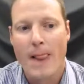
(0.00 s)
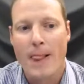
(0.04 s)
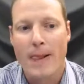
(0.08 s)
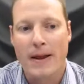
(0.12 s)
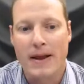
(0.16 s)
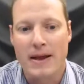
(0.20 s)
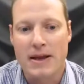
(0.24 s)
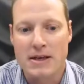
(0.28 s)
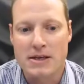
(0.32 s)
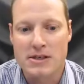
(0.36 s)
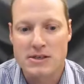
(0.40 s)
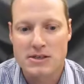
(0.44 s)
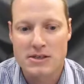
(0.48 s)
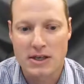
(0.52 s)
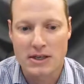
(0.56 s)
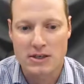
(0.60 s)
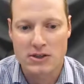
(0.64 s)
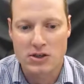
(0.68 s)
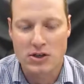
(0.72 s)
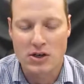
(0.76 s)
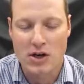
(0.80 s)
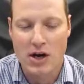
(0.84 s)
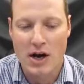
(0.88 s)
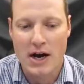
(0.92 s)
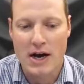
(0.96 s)
is that
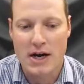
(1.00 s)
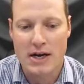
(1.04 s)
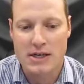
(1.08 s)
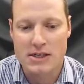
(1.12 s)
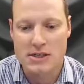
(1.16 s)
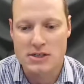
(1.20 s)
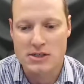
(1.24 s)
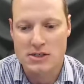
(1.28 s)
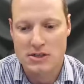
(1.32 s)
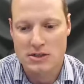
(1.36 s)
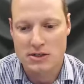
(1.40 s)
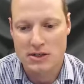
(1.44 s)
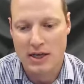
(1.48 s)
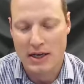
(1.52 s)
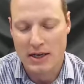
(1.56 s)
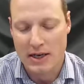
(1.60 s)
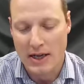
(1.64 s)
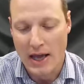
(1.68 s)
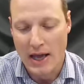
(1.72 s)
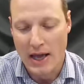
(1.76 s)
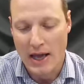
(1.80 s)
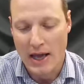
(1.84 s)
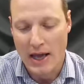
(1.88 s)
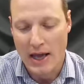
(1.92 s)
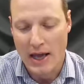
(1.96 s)
you guys, that
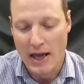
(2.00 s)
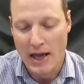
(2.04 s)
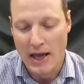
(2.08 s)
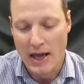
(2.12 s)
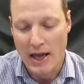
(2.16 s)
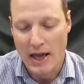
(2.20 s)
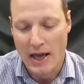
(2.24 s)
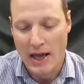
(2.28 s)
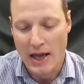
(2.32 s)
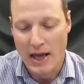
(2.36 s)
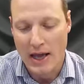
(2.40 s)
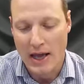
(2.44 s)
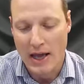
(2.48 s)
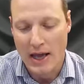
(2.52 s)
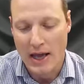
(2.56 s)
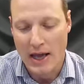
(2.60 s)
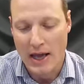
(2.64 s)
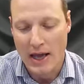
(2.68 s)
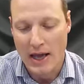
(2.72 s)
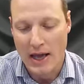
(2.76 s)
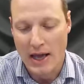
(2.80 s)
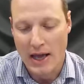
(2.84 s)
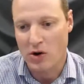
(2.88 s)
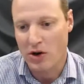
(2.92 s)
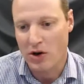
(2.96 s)
as an SME, you should be
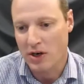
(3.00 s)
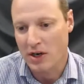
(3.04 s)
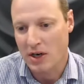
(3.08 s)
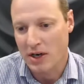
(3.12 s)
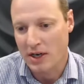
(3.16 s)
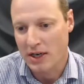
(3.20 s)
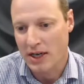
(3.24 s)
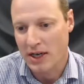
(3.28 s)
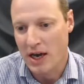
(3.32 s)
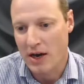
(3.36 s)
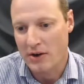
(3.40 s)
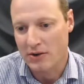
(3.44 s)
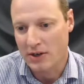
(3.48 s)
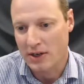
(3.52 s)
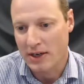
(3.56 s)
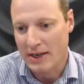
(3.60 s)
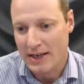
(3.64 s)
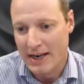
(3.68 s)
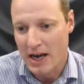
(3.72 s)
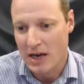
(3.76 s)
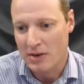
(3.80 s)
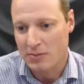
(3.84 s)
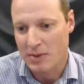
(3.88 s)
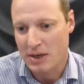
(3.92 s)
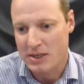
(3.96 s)
on a modern accounting,
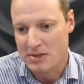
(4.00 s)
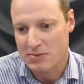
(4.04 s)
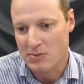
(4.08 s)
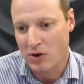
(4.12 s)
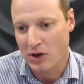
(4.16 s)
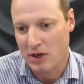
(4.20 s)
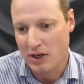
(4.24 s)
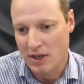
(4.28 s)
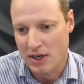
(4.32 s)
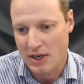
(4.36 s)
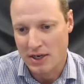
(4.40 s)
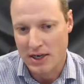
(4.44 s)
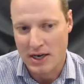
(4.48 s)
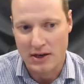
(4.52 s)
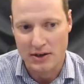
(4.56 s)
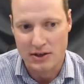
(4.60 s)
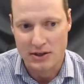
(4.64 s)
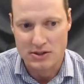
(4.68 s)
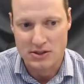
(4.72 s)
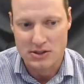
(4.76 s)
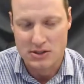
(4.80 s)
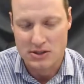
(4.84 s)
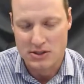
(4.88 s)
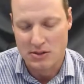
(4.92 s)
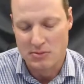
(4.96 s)
cloud-based modern accounting
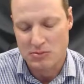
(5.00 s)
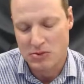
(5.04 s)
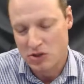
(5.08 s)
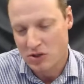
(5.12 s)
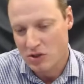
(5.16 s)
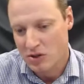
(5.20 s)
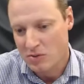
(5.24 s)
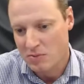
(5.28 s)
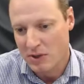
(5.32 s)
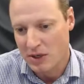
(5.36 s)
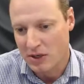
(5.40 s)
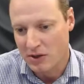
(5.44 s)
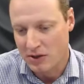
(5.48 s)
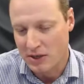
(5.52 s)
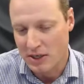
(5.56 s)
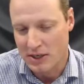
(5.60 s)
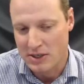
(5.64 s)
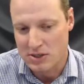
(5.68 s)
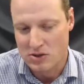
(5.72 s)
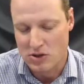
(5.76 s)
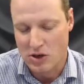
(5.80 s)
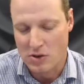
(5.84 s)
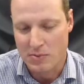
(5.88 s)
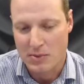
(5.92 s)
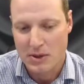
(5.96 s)
system, shouldn't be on
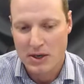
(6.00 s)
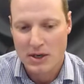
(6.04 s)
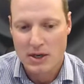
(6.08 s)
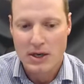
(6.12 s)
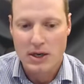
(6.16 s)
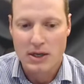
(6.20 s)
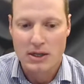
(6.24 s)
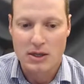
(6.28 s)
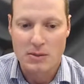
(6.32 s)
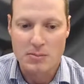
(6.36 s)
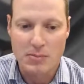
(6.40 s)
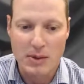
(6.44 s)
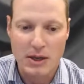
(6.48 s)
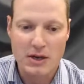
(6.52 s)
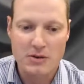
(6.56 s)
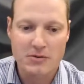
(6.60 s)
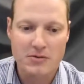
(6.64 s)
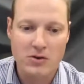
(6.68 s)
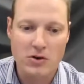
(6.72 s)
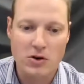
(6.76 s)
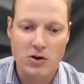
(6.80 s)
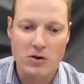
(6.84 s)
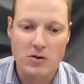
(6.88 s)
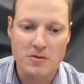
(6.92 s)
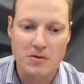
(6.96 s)
desktop. The
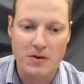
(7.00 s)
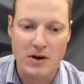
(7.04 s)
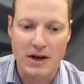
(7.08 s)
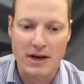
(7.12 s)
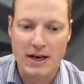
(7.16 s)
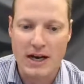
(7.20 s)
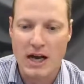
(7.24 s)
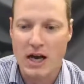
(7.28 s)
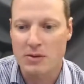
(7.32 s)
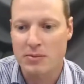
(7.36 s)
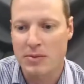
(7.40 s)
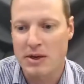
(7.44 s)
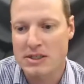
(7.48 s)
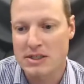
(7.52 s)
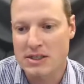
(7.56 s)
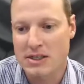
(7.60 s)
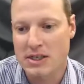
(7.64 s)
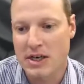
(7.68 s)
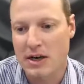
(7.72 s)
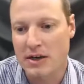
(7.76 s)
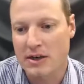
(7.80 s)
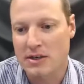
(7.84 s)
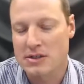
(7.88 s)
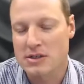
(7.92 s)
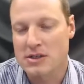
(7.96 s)
benefit of a cloud-based
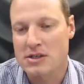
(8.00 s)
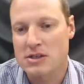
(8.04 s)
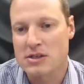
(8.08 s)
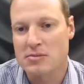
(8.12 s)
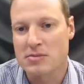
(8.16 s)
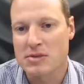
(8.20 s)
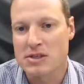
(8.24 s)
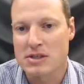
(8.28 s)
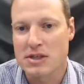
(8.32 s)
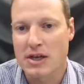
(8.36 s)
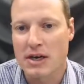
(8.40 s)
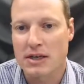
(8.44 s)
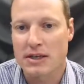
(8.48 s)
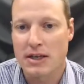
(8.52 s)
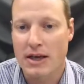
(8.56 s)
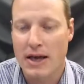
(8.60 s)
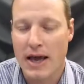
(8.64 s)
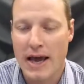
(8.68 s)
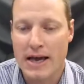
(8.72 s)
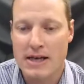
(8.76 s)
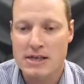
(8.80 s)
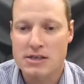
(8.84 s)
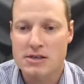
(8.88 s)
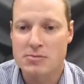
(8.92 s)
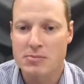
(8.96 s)
accounting system is that
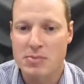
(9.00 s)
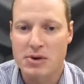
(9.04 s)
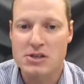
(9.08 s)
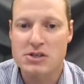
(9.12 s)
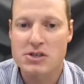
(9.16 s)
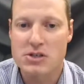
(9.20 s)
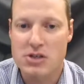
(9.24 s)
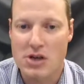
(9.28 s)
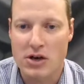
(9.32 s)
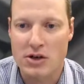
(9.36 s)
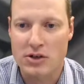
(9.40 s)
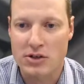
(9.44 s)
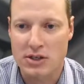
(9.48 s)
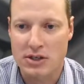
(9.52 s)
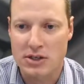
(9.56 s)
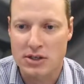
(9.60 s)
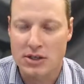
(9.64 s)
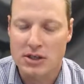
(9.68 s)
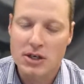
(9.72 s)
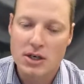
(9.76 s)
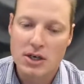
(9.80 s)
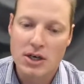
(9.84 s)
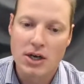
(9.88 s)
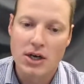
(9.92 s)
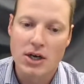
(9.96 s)
as a business owner,
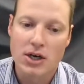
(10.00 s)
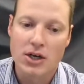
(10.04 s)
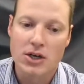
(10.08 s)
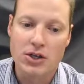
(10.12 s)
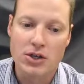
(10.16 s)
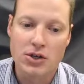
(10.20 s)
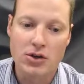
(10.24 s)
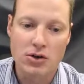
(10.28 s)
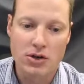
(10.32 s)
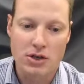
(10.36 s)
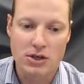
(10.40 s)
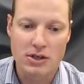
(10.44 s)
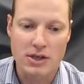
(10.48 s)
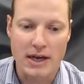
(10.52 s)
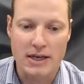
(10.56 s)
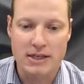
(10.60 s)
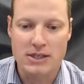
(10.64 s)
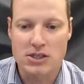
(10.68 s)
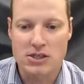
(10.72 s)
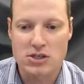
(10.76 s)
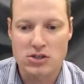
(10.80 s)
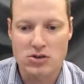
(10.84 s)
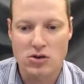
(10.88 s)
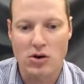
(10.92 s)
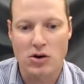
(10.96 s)
you can actually
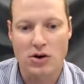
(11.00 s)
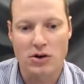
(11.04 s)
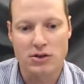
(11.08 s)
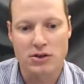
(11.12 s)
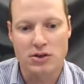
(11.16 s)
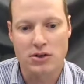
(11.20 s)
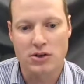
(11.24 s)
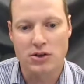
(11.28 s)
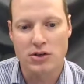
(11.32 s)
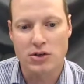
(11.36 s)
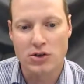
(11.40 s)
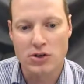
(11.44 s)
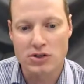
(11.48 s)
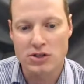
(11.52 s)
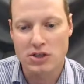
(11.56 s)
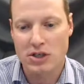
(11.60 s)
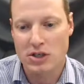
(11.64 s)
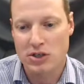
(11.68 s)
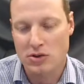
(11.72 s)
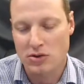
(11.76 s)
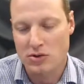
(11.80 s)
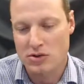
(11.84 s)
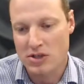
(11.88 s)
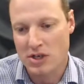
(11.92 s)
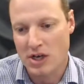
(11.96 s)
start using it
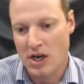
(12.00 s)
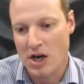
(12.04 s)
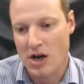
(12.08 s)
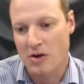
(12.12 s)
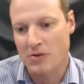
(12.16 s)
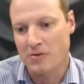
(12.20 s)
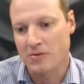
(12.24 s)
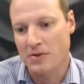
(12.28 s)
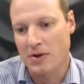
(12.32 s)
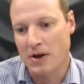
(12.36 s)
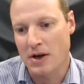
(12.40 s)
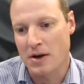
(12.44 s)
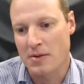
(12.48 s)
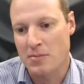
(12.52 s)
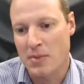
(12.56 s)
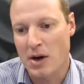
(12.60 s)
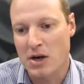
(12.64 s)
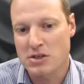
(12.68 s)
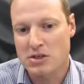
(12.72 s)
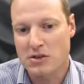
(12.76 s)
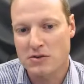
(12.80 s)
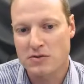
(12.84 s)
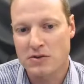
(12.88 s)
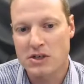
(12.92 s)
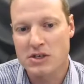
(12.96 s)
yourself.
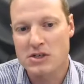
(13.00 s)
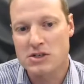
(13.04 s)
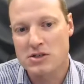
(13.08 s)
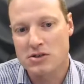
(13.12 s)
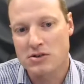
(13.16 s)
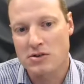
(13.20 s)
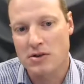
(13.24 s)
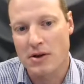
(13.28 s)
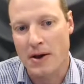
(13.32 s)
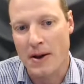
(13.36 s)
Most of these